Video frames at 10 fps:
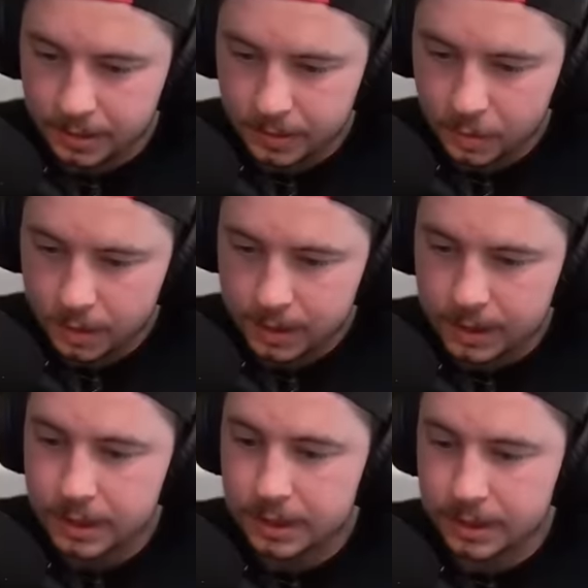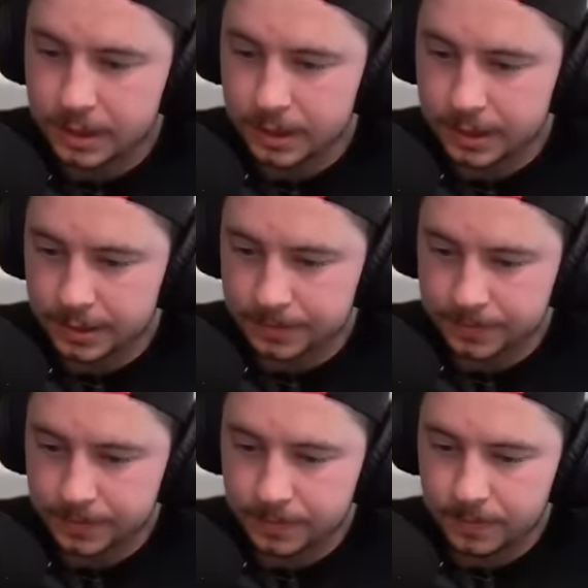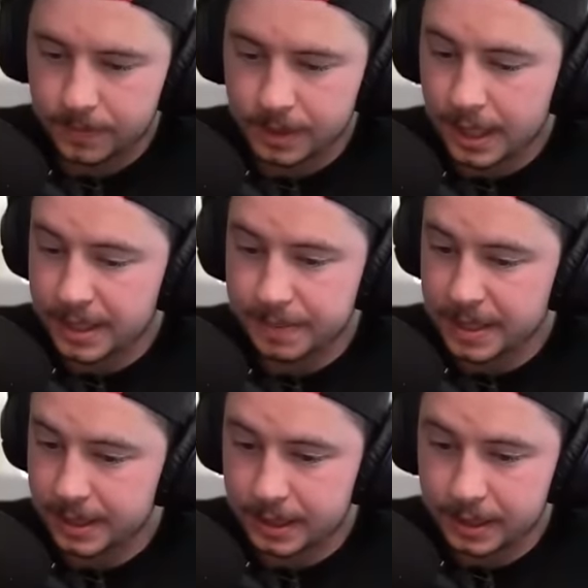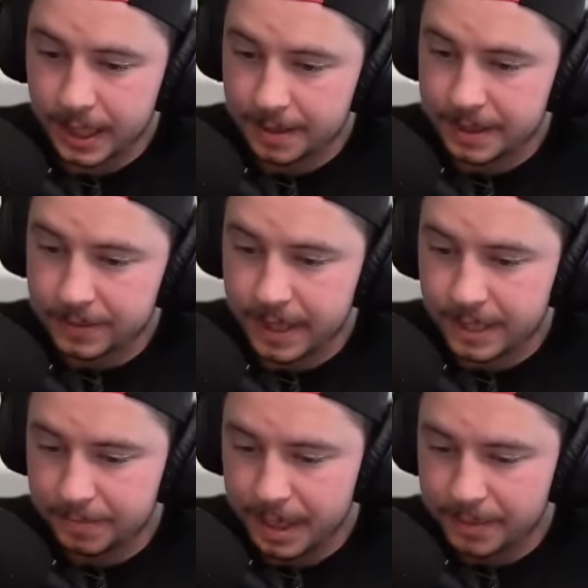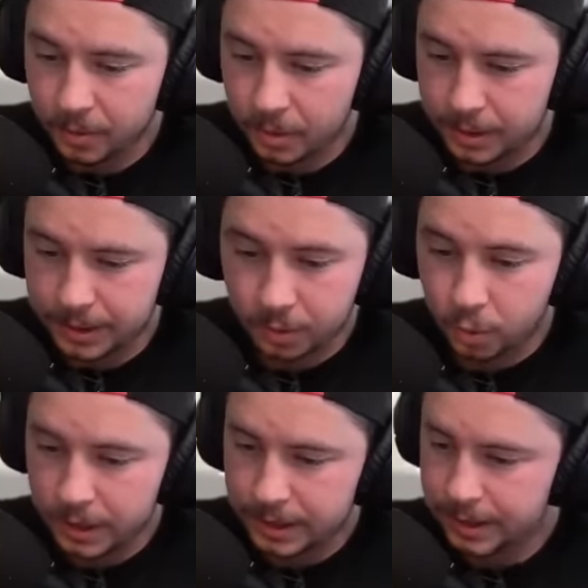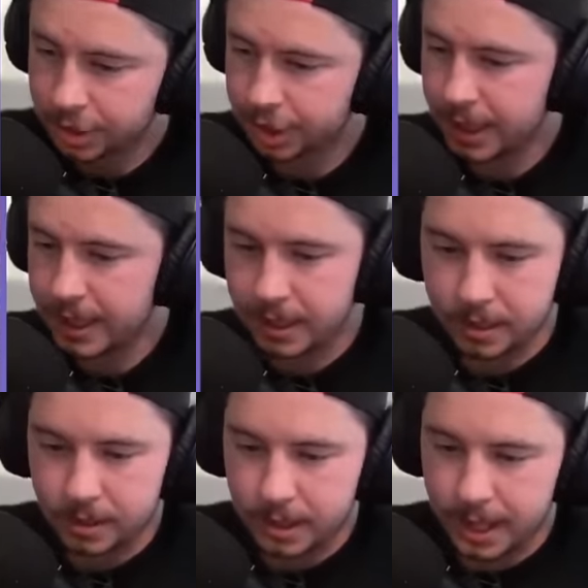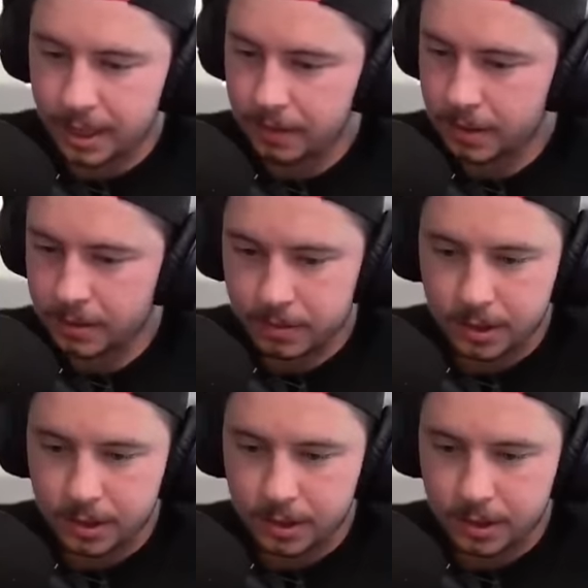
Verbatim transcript: What the... Yeah, his base is clapped. He even had a baby warden in there. What in the giant arrow?